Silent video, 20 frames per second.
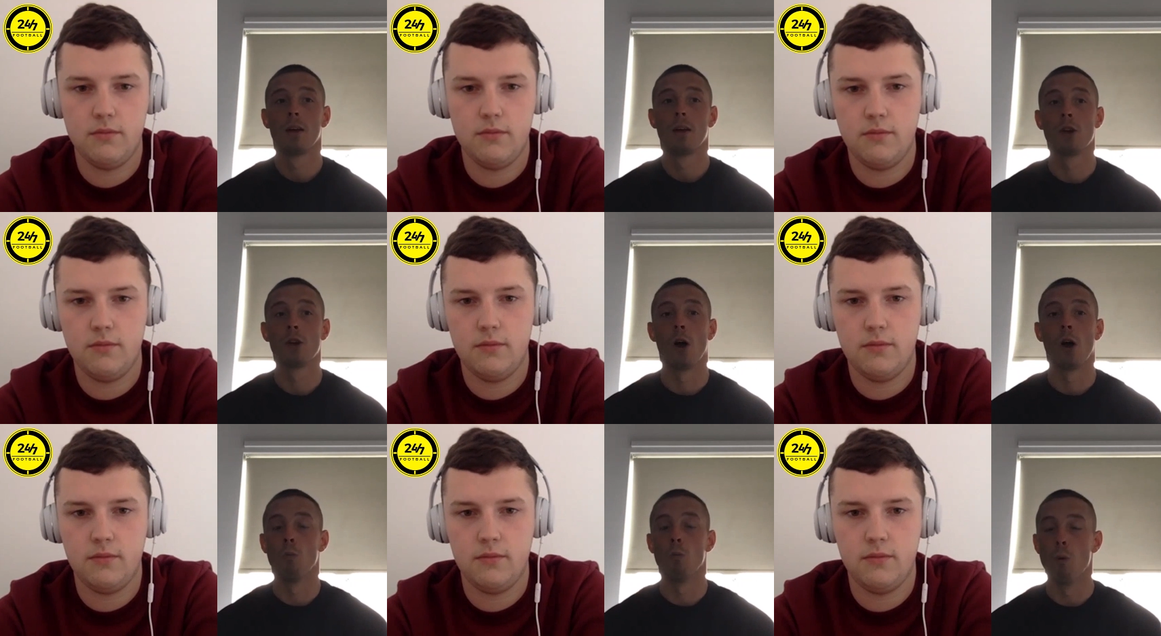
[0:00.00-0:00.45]

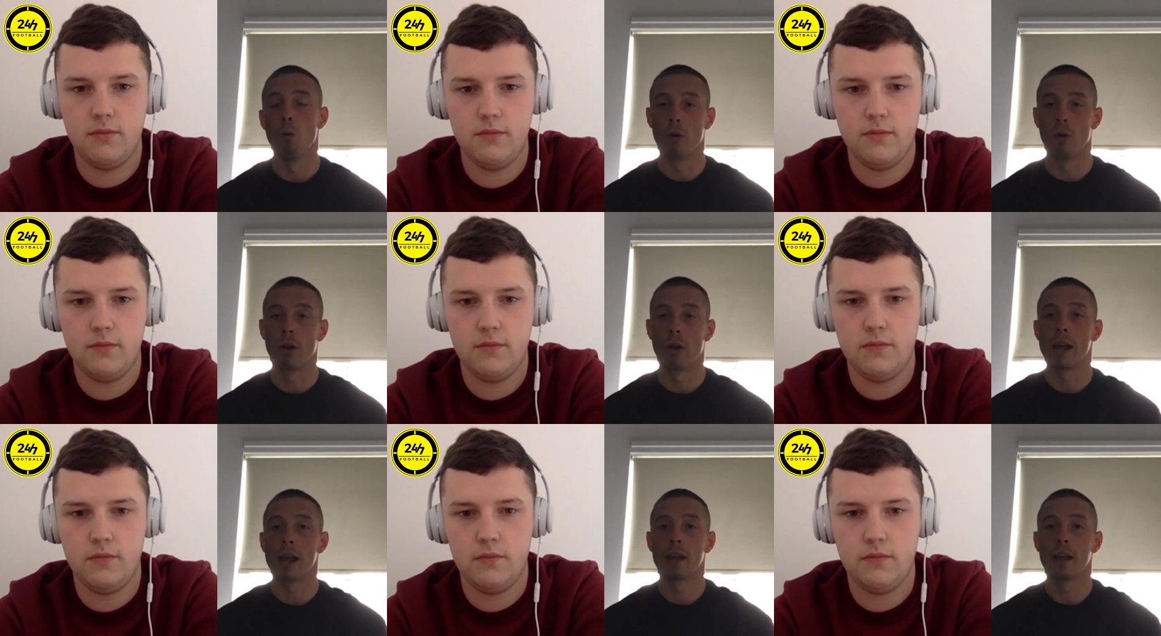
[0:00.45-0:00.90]
Speaker 1: don't
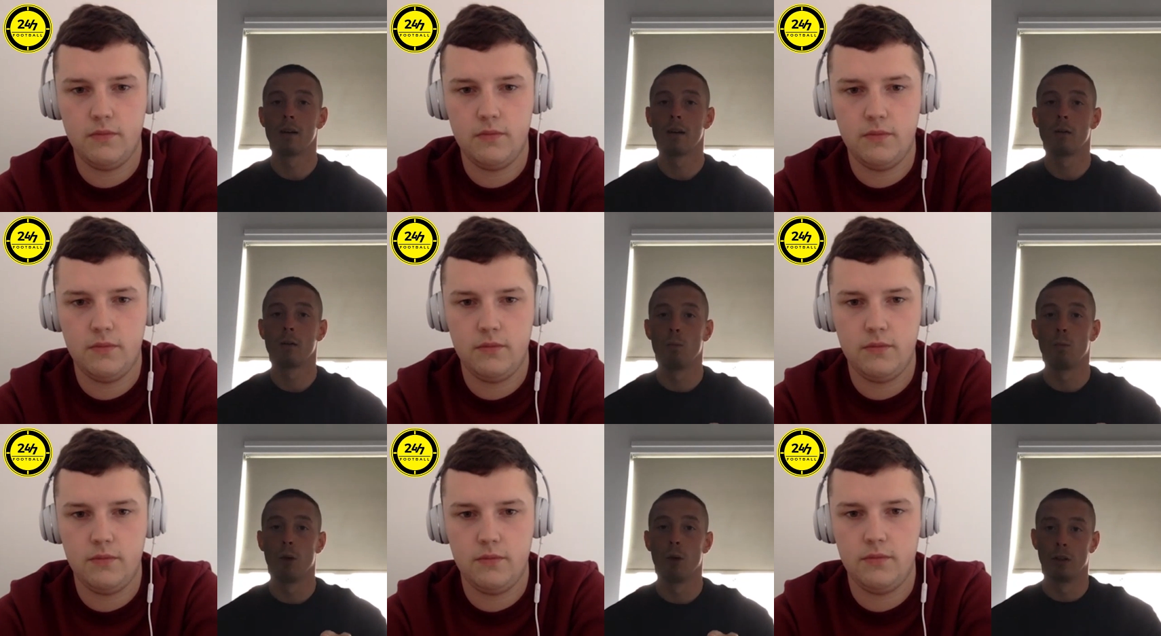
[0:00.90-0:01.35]
worry,
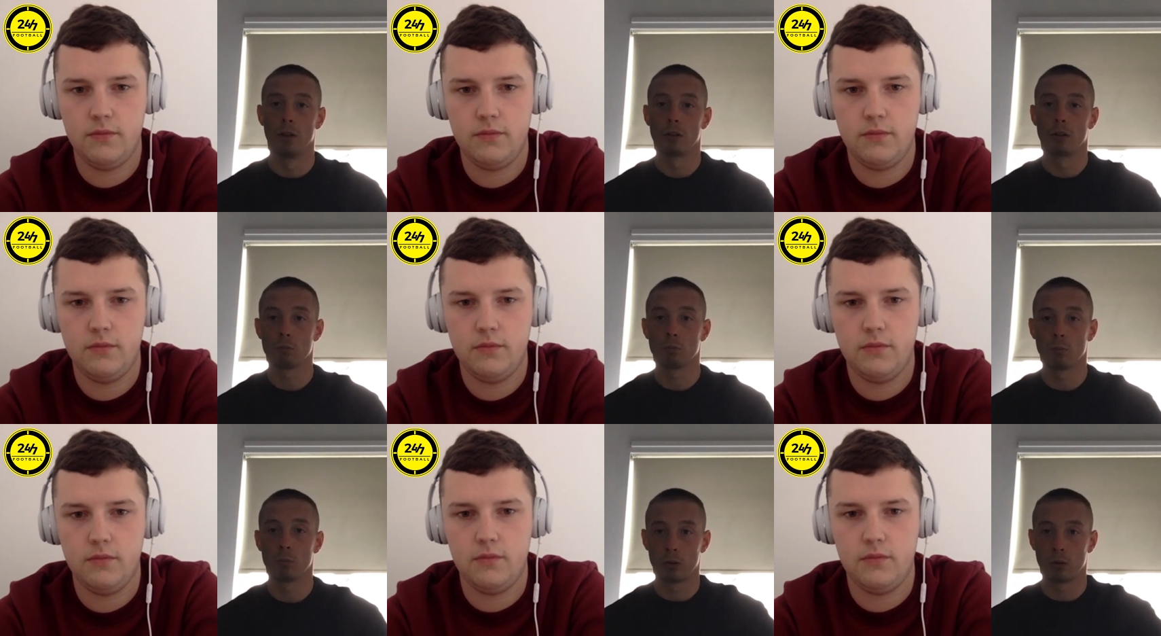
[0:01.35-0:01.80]
we'll
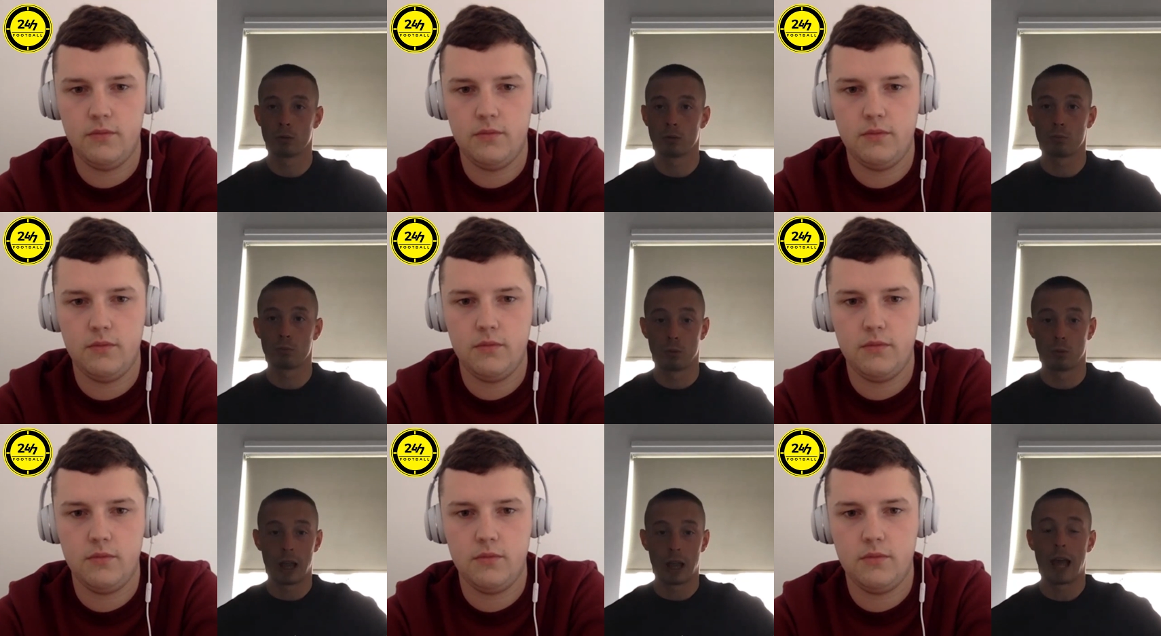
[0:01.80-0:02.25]

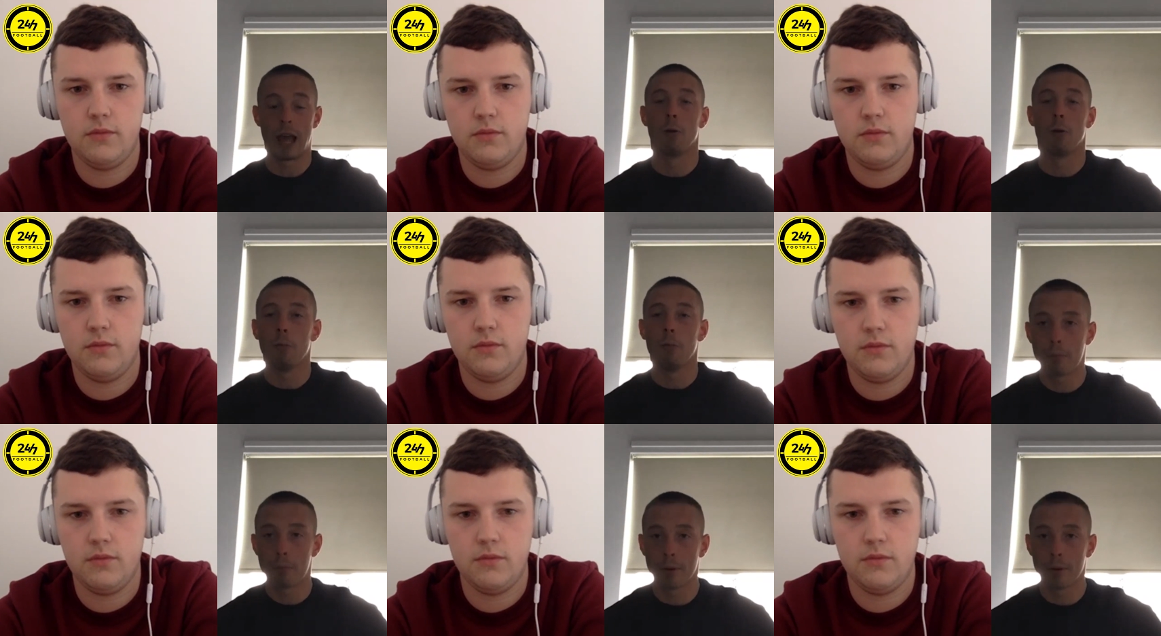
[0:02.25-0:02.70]

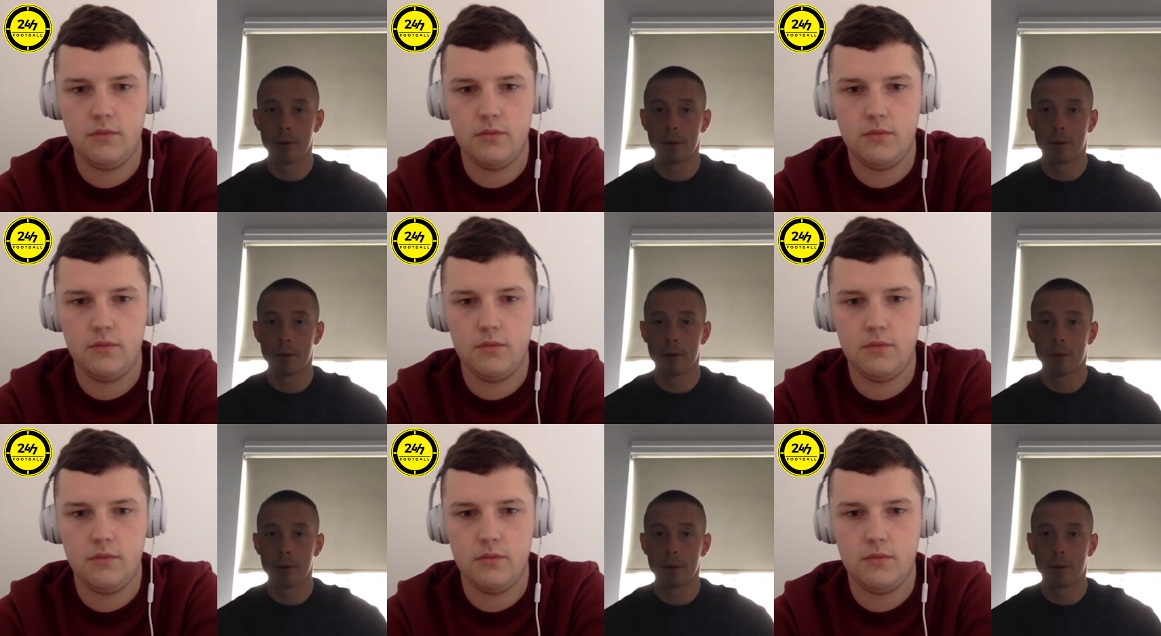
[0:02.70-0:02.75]
help